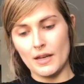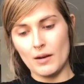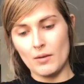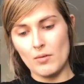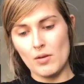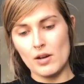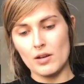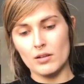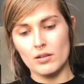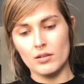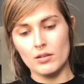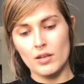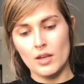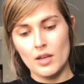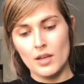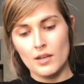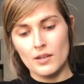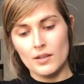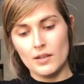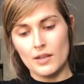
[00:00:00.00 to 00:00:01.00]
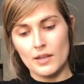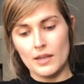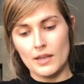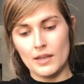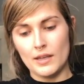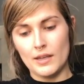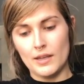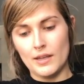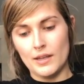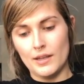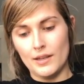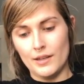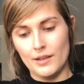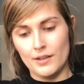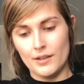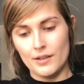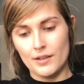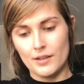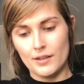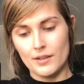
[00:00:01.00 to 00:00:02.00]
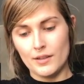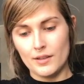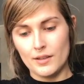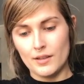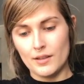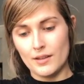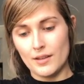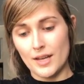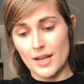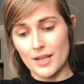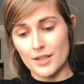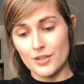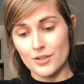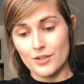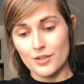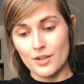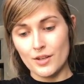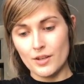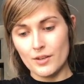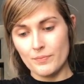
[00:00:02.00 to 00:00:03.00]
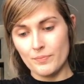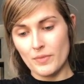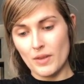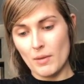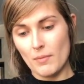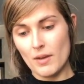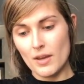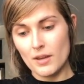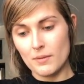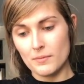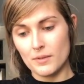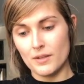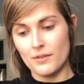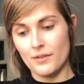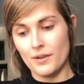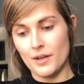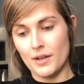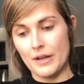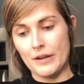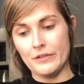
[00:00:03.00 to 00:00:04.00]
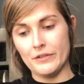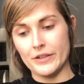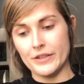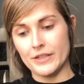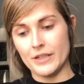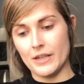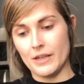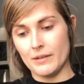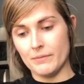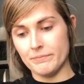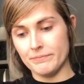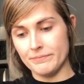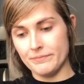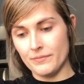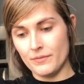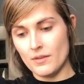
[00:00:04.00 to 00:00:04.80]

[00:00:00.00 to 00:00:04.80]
that well, and I just, you know, I make them different every time.